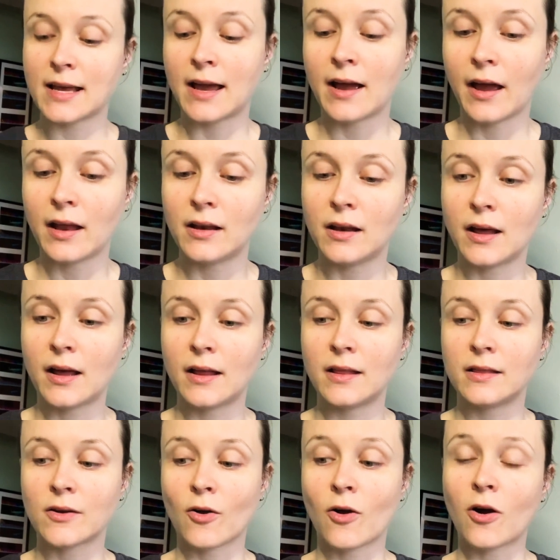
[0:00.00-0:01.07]
And
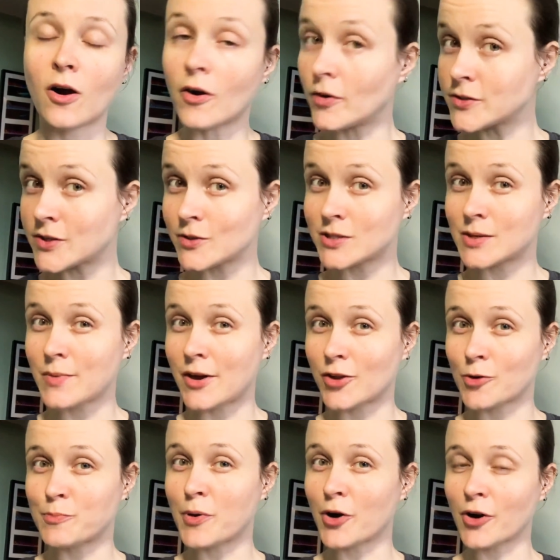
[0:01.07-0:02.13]
there are also some
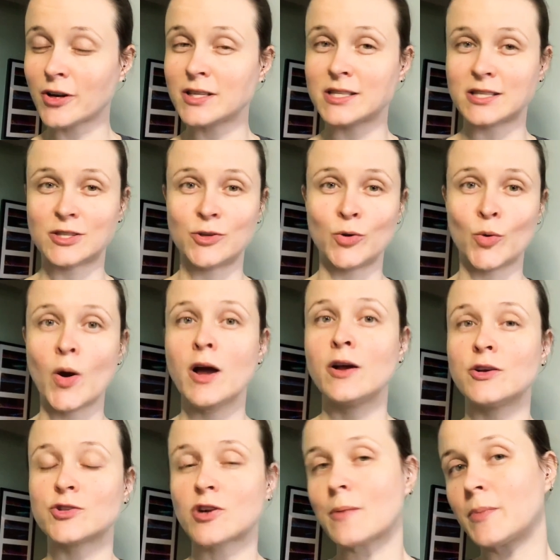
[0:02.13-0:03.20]
other perks to
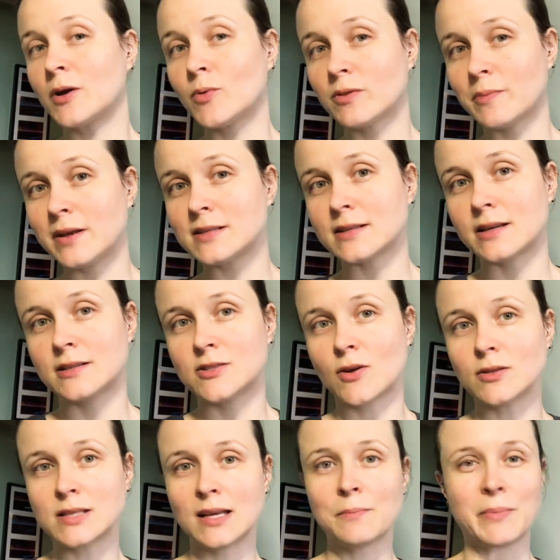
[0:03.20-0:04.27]
shopping with me as a
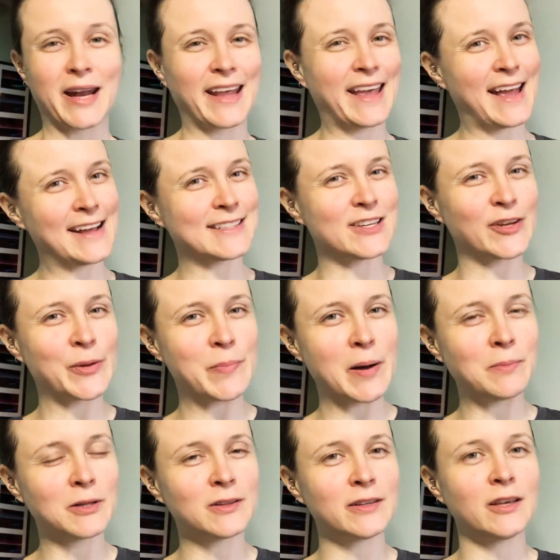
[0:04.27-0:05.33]
consultant, but I can't tell you
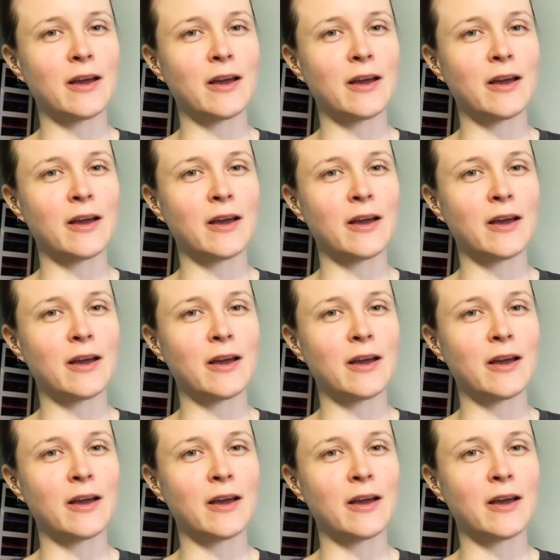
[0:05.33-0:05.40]
publicly.